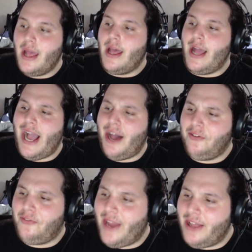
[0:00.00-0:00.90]
Howdy
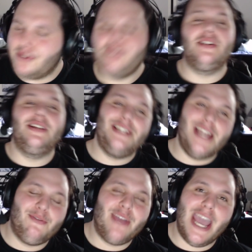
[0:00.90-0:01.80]
failers,
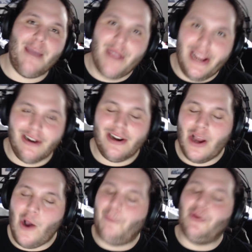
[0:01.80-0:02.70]
Defcamp here.
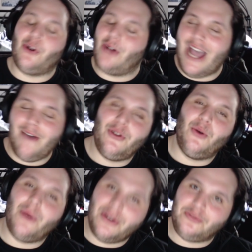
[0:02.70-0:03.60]
Hope you're all having a
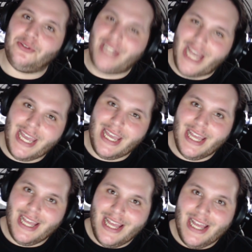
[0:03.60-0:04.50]
wonderful day.
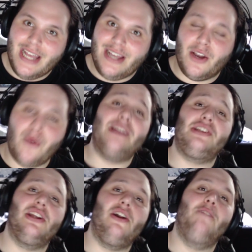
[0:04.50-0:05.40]

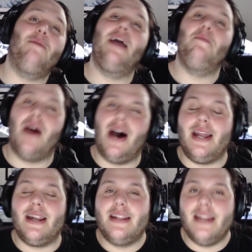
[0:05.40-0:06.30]
Question on my
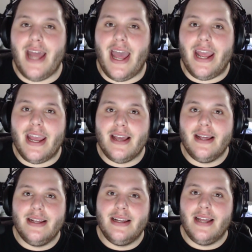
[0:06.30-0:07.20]
mind today.
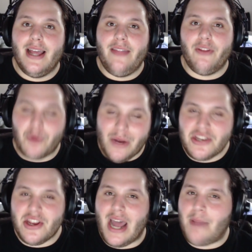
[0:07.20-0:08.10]

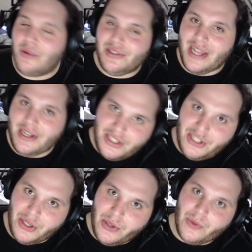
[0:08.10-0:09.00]
Question I present to
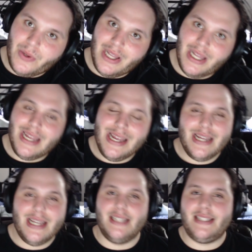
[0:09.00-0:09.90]
you.
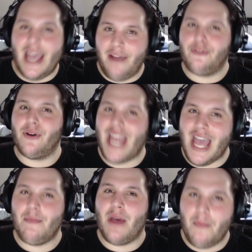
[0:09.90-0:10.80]
Is every
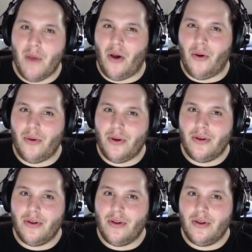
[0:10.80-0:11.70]
MMO
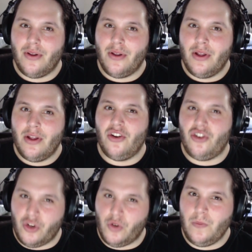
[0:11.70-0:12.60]

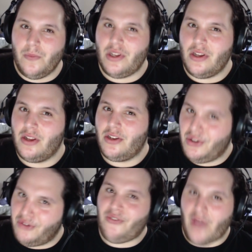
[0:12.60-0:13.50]
doomed to
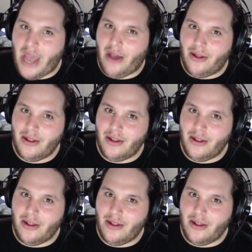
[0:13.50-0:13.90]
fail?